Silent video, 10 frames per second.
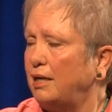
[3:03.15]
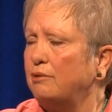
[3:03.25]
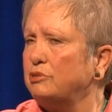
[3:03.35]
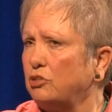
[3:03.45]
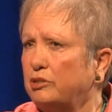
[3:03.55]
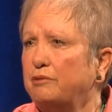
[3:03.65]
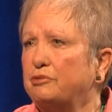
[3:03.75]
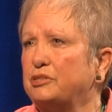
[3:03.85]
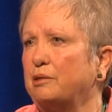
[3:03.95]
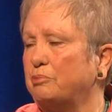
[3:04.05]
I was looking
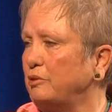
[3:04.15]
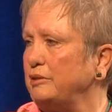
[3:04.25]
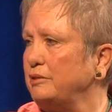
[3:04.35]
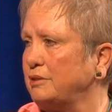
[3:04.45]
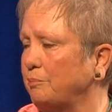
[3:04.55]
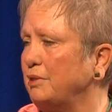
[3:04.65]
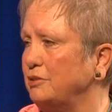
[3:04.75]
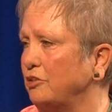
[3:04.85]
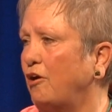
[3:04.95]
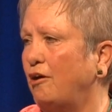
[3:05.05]
for
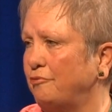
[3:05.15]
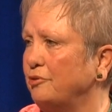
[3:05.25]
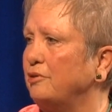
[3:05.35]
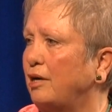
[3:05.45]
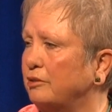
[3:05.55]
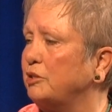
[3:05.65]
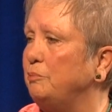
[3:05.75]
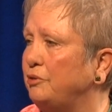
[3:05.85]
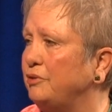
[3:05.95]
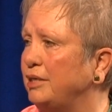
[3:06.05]
something to offer our
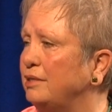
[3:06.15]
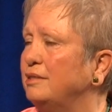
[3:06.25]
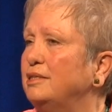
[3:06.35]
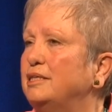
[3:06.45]
community,